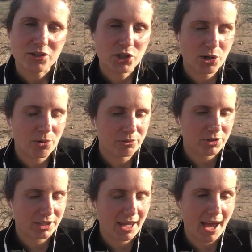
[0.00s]

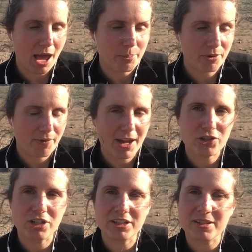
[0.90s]
Don't get
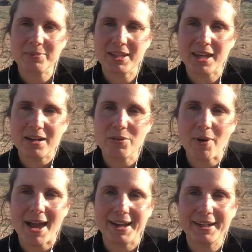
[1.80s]
perfectionism get in the
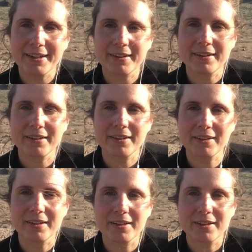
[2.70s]
way.
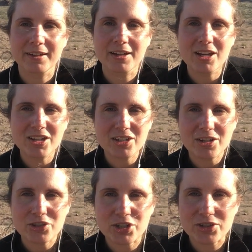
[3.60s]

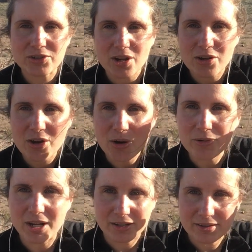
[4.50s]
Just
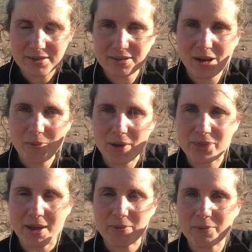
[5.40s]
notice when
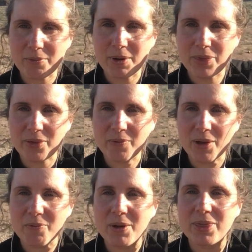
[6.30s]

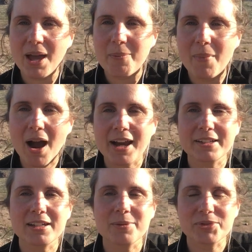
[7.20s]
that
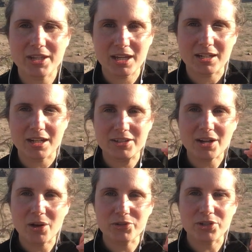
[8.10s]
mind comes in and
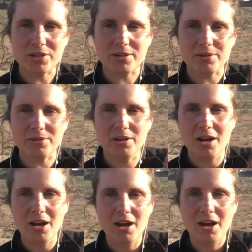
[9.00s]
tells you,
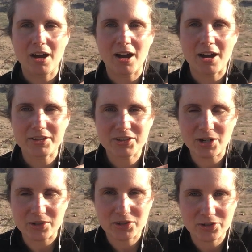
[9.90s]

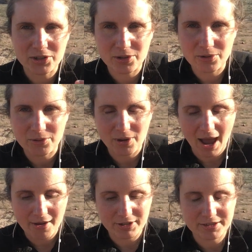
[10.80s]
starts you
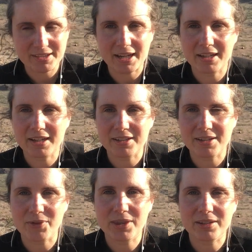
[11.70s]
having second guess
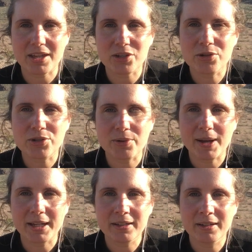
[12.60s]
everything that you're
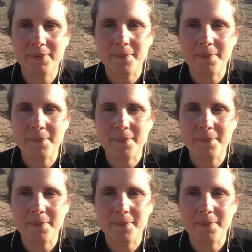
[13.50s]
doing.